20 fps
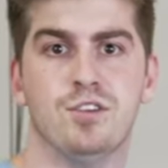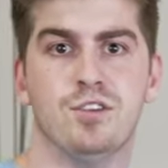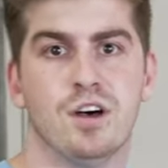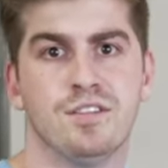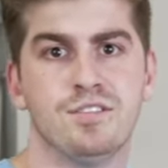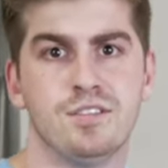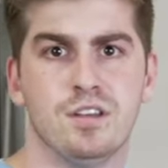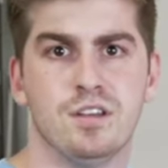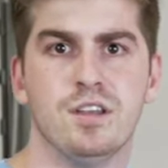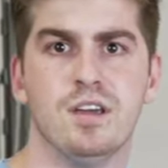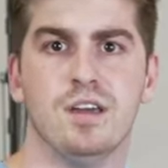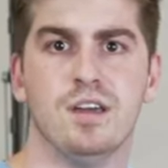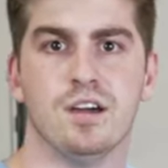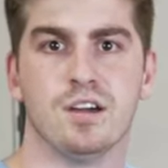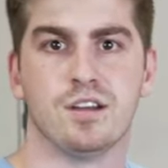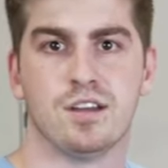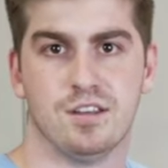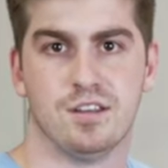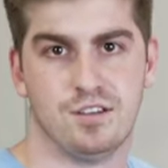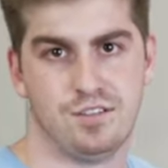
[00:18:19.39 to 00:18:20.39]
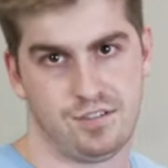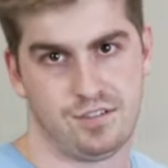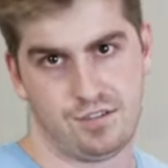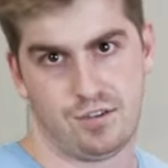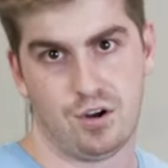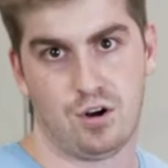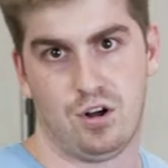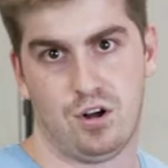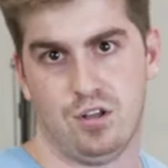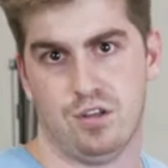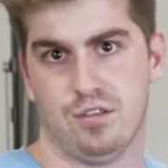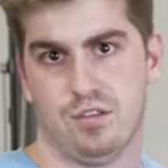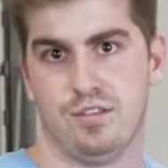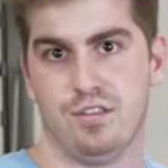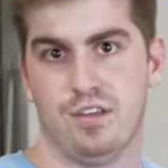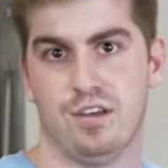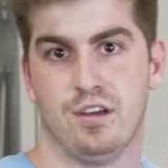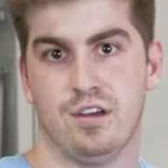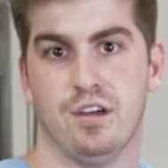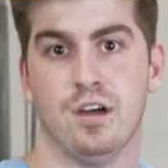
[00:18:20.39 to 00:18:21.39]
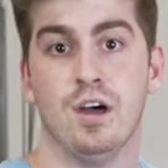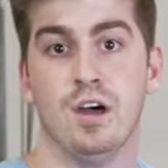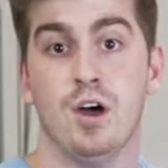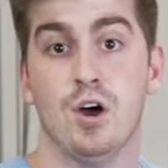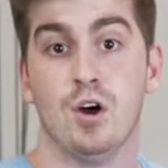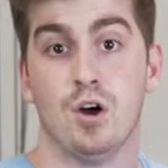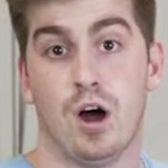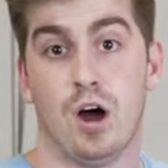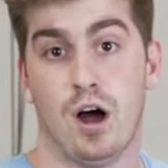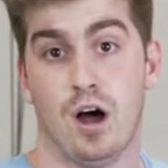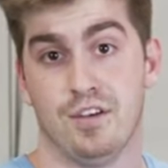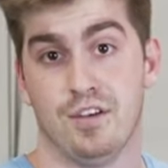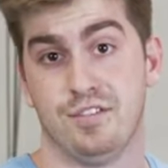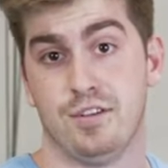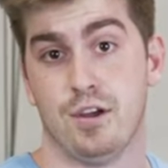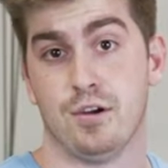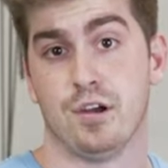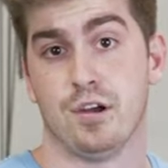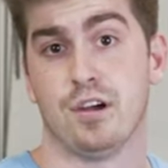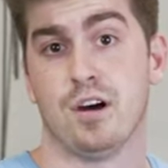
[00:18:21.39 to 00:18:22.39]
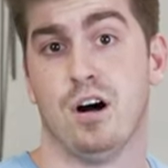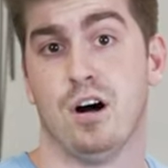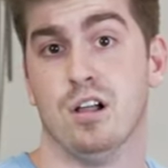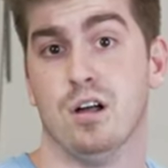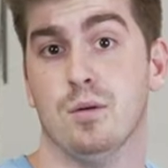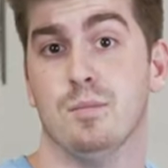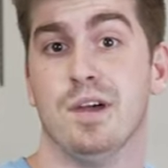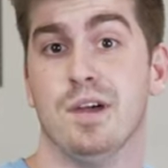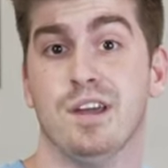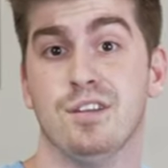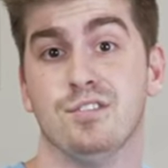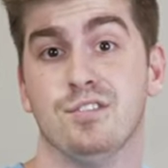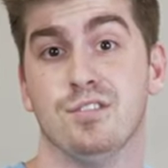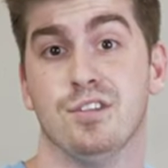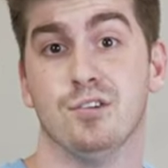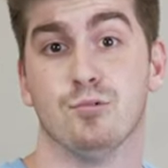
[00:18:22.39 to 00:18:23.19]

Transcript: So um, as a typical scenario, some of the